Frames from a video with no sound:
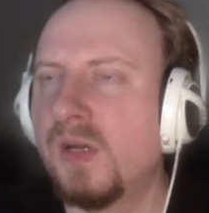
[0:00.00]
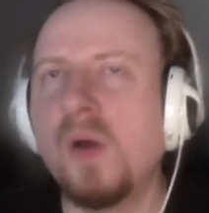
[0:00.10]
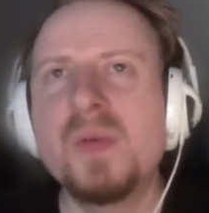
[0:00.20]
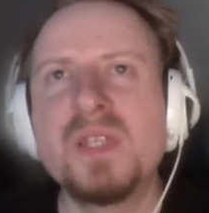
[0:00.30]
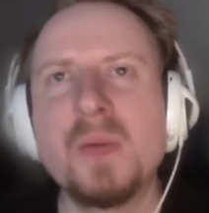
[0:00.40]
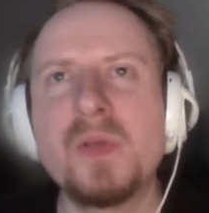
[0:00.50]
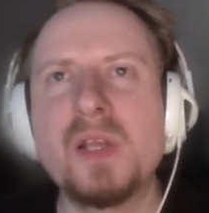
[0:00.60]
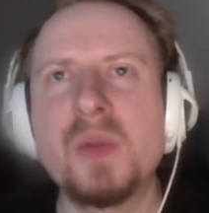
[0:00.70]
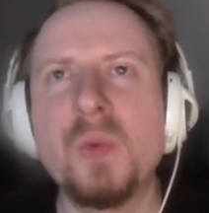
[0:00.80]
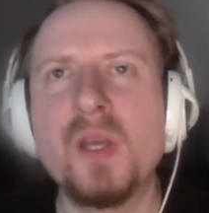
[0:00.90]
Oh, is that with
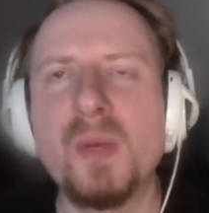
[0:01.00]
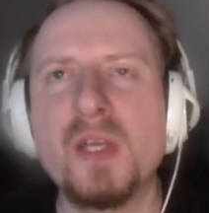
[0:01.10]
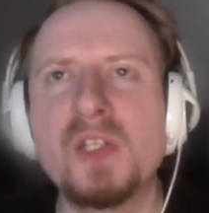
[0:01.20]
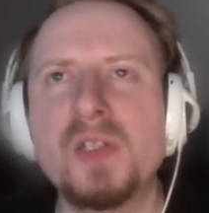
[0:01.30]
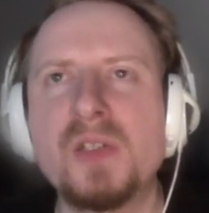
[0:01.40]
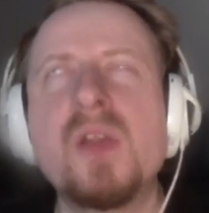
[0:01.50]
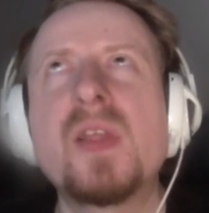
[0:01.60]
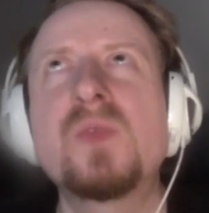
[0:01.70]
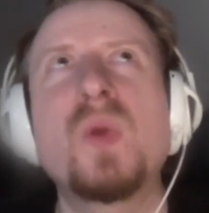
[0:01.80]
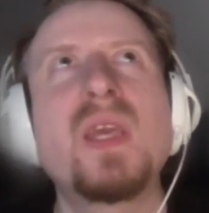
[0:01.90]
like the weird picture? No,
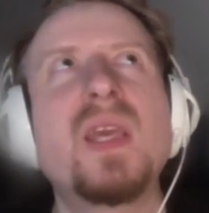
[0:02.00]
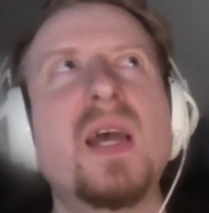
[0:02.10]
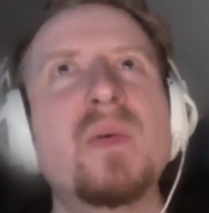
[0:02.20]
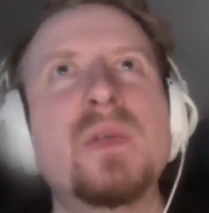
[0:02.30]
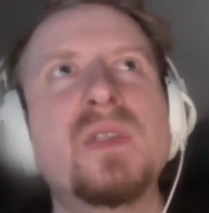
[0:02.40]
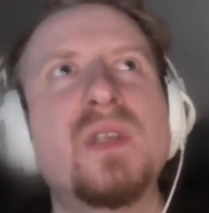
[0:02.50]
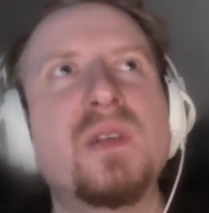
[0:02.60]
that's WikiHow. Isn't